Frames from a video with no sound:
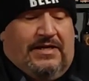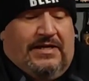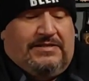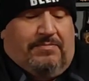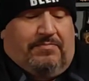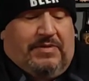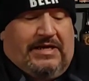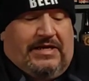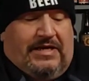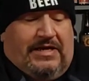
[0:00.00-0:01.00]
That's a
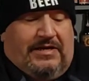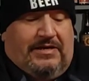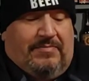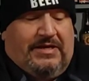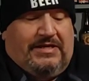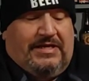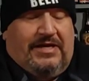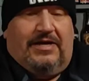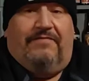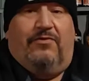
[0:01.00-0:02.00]
big
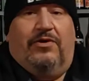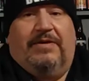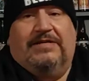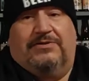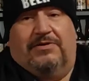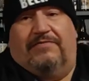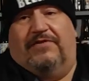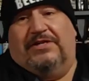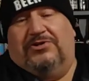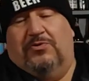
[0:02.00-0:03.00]
thing. Florida Man's always a
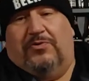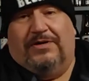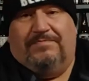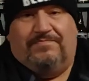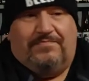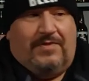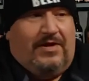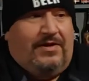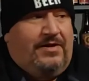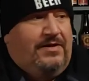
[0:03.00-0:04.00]
funny joke, right?
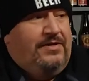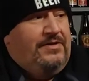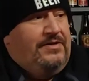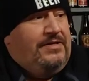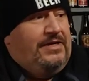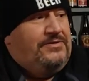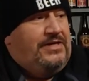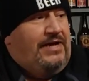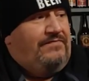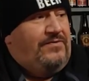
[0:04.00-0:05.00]
Yeah, there's a
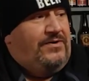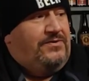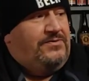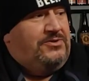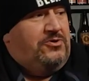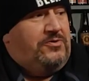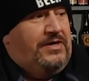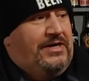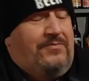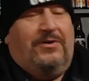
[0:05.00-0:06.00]
guy in Florida who's a joke
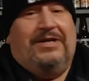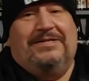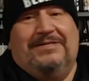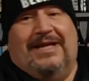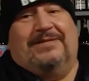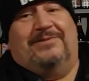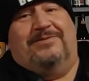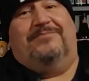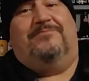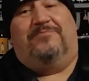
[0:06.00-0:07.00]
right now. What? That
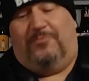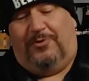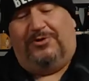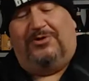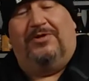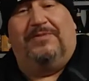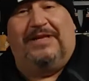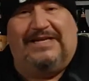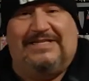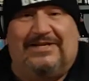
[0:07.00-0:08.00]
we're just going to be
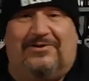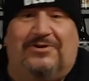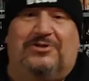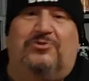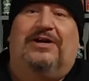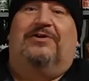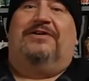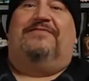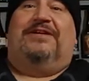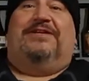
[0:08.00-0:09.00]
nice here and enjoy our
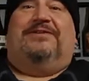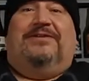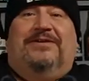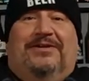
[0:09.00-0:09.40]
evening